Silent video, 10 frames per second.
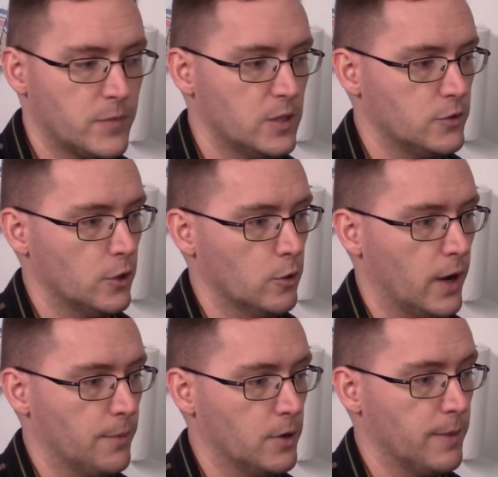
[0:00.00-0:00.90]
So
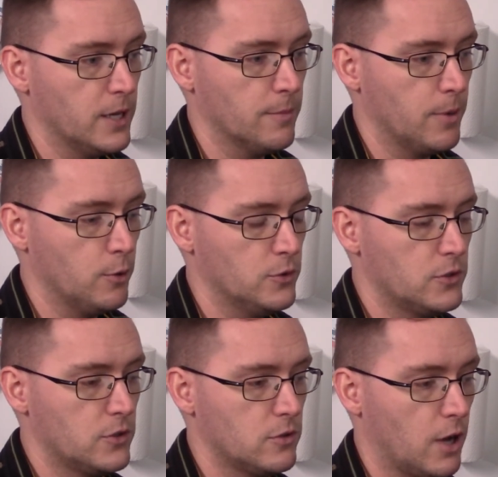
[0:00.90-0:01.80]
I'm going to make a
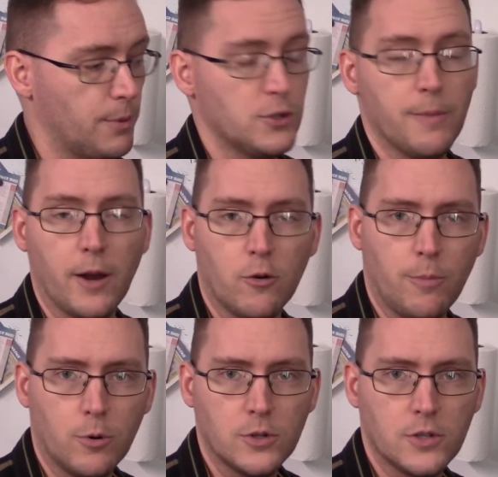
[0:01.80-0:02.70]
post, I'll post a battle
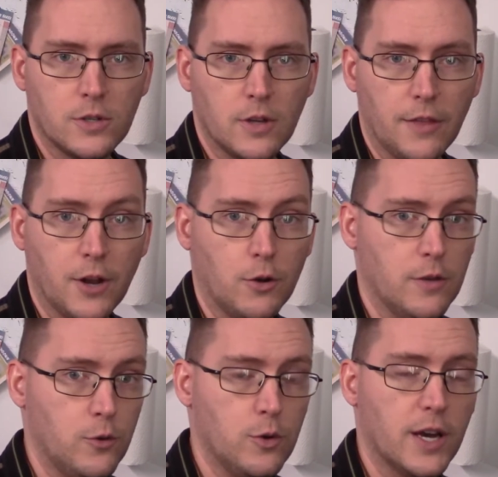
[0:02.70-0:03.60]
report, and then I'll
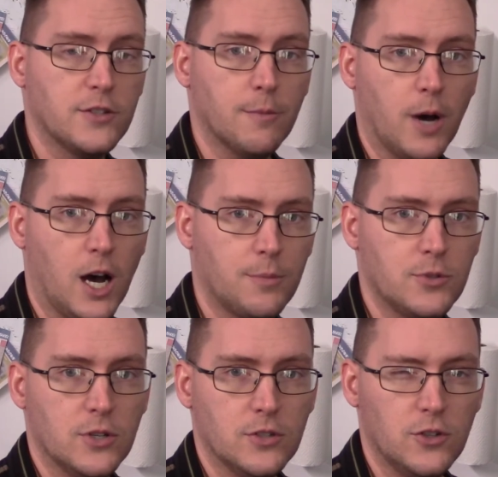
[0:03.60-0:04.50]
give you guys some
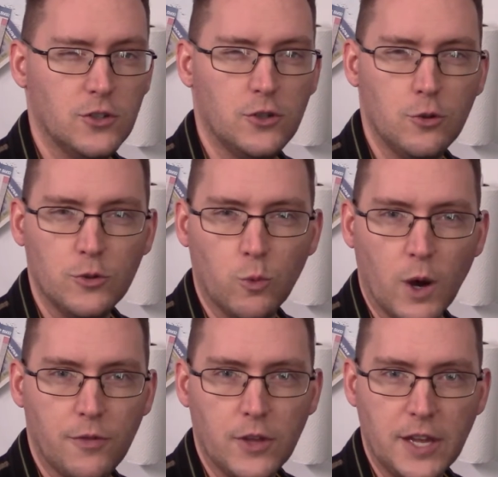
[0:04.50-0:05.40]
options to choose
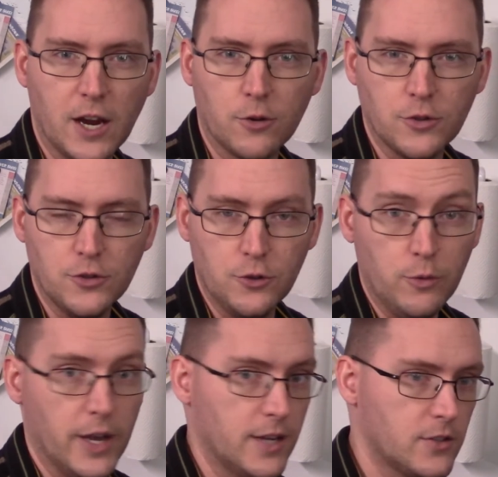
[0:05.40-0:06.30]
what the characters do
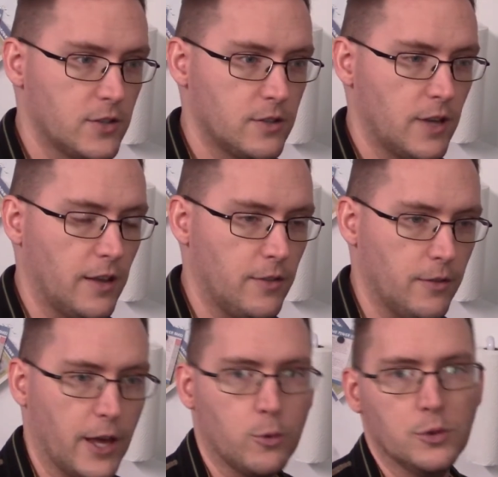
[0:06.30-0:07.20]
next, and then
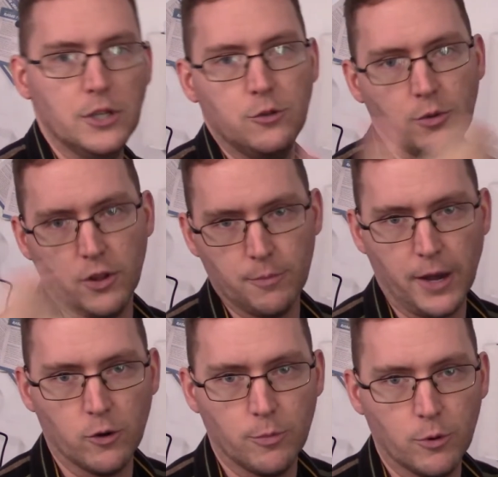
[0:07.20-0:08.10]
that will lead to another
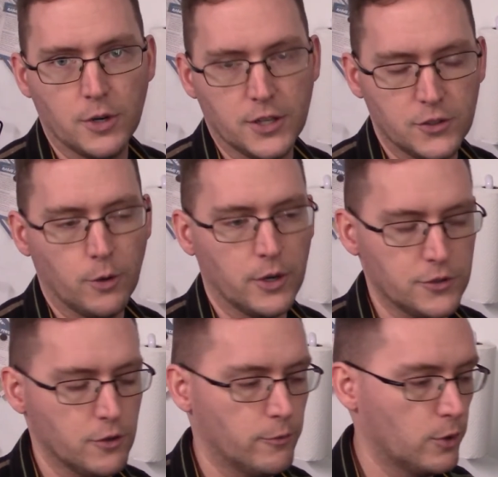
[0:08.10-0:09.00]
battle report, and so on and
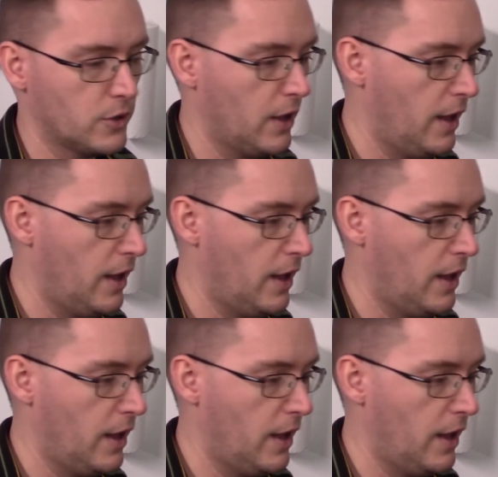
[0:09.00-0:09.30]
so forth.